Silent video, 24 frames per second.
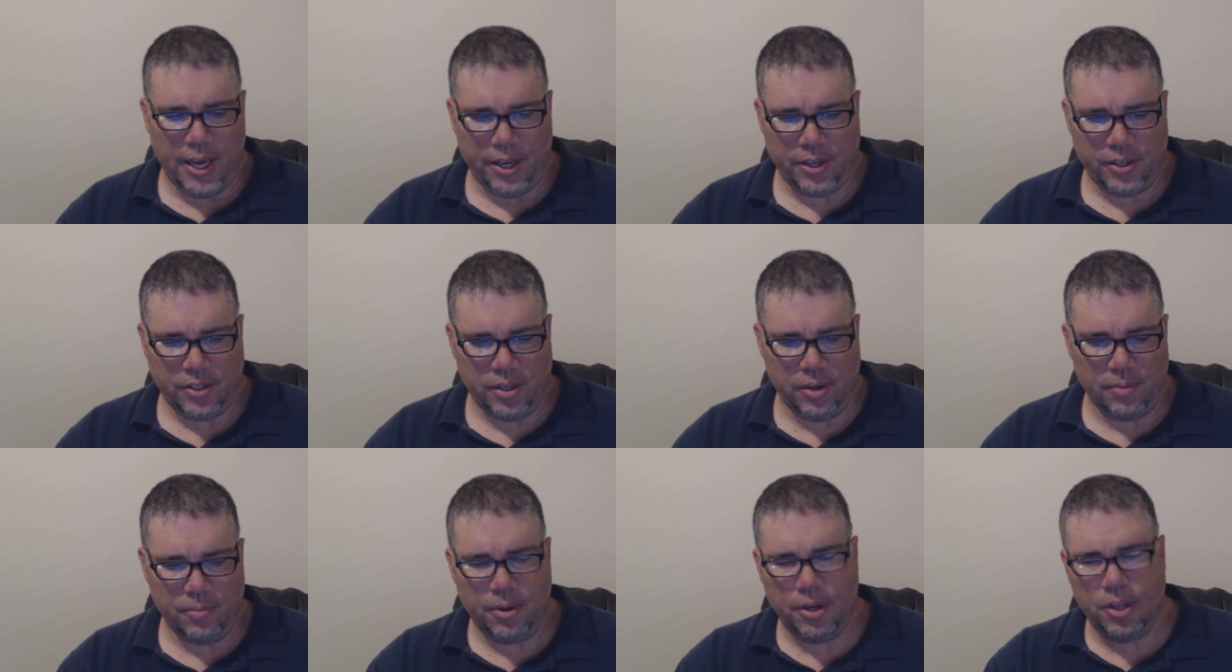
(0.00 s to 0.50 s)

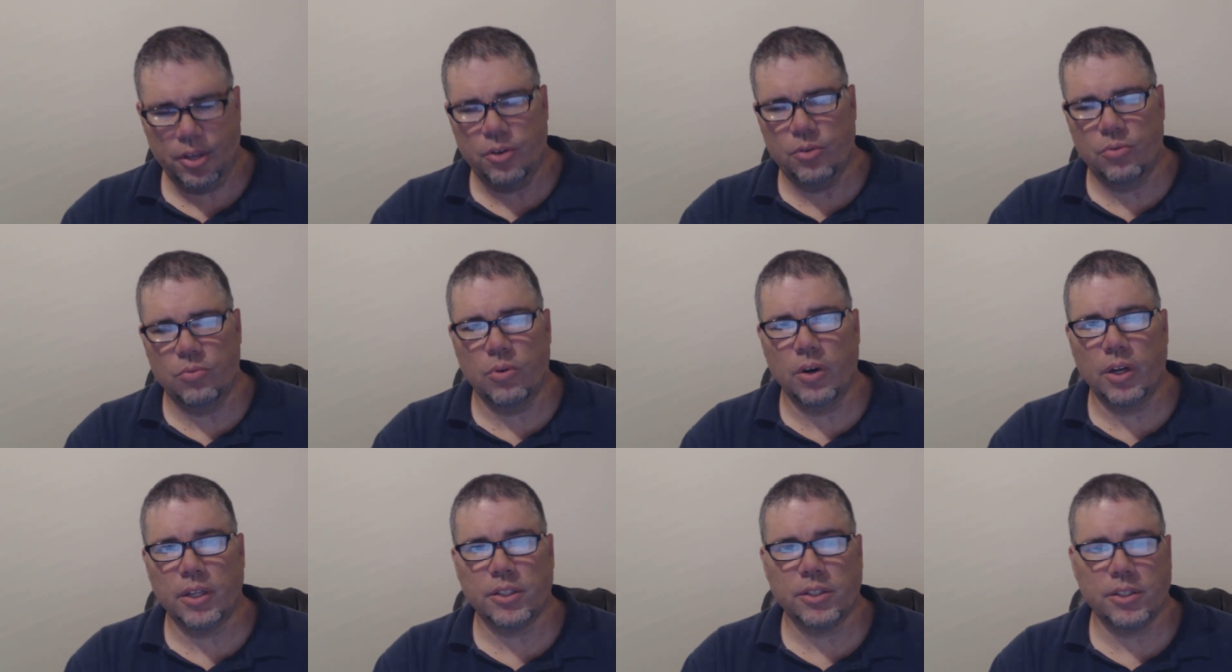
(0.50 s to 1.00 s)
as somebody
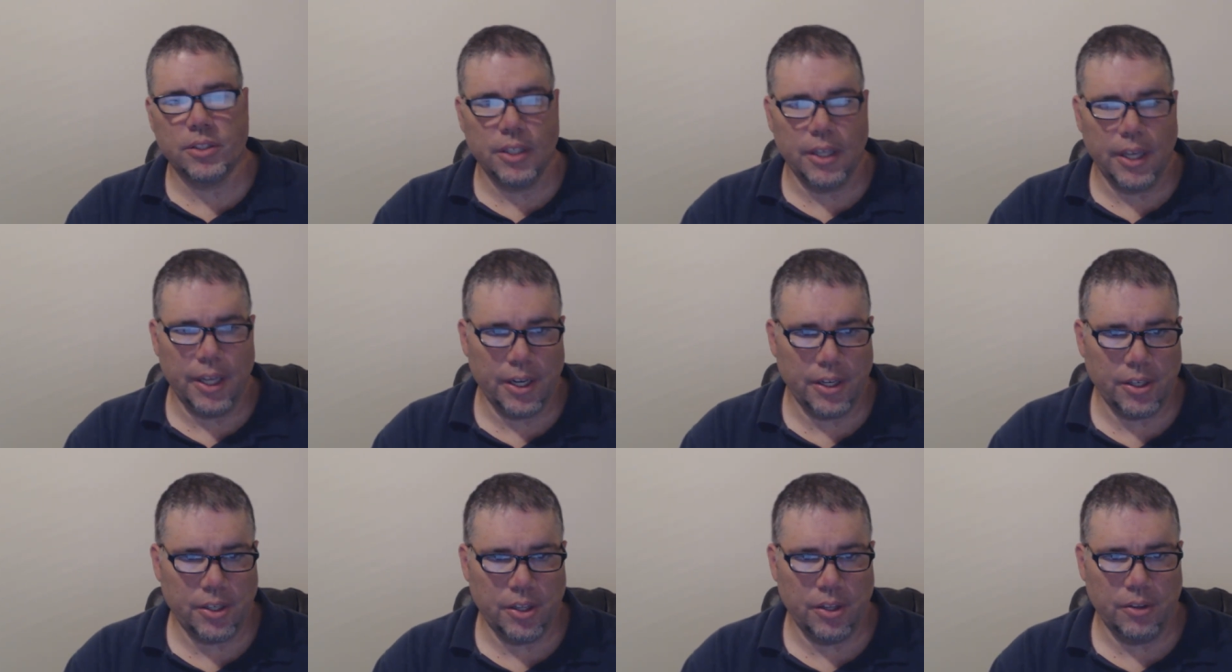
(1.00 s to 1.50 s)
who wants to
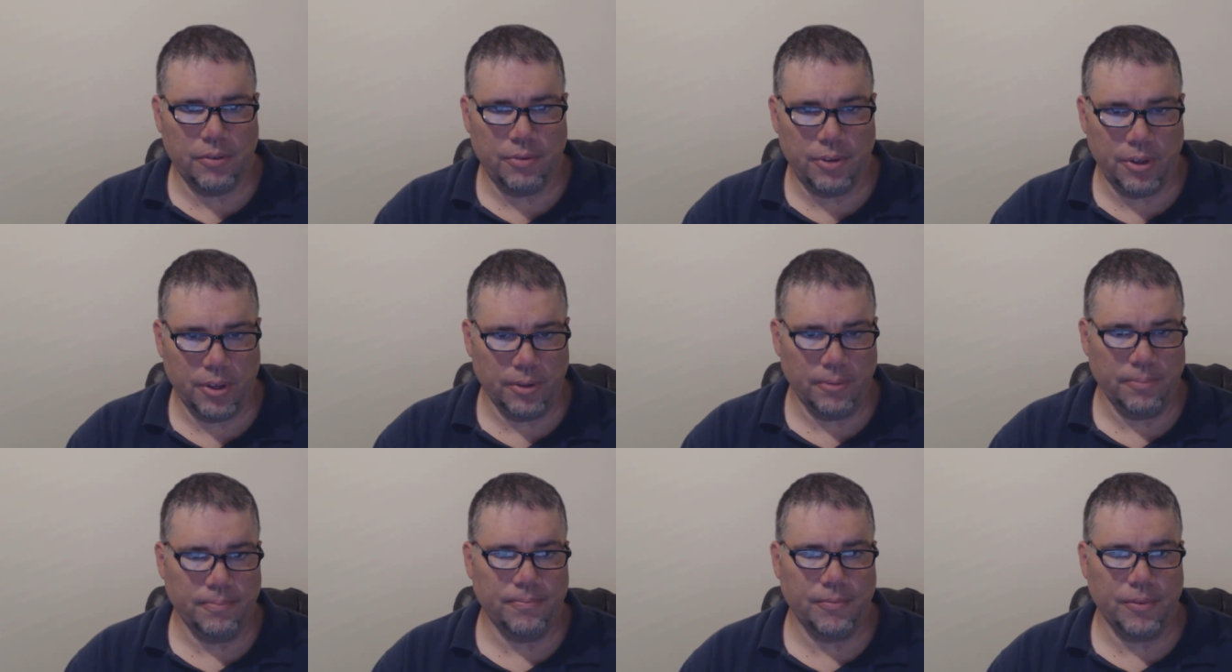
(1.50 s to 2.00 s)
get into the
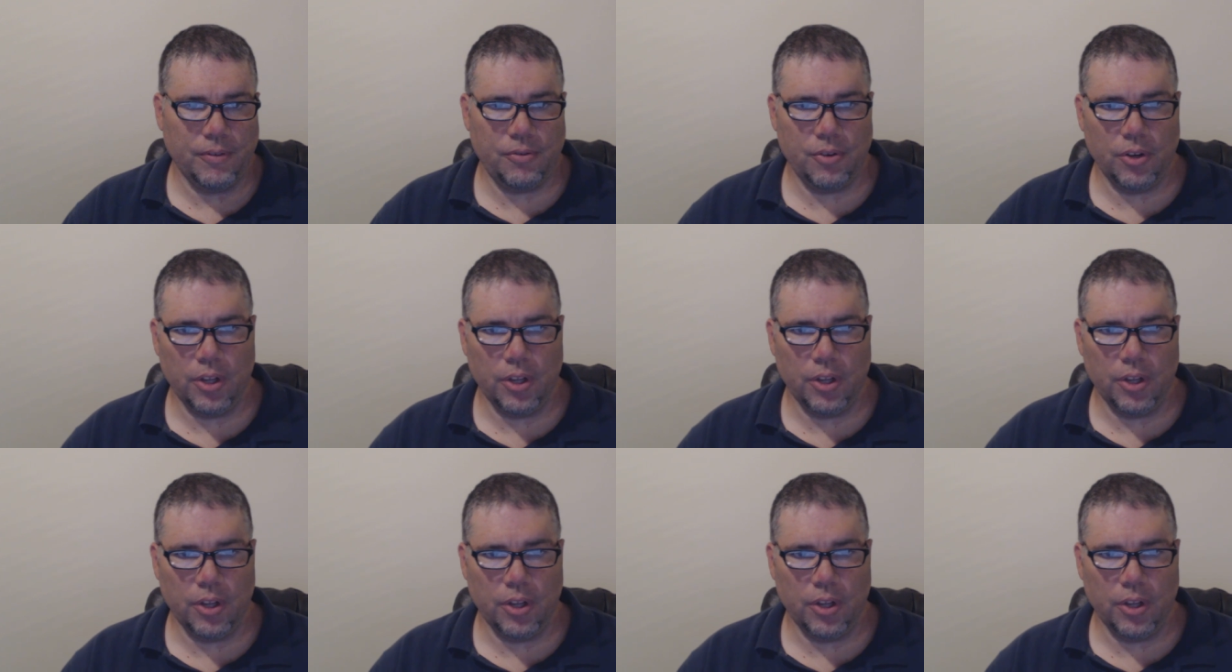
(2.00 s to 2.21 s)
field.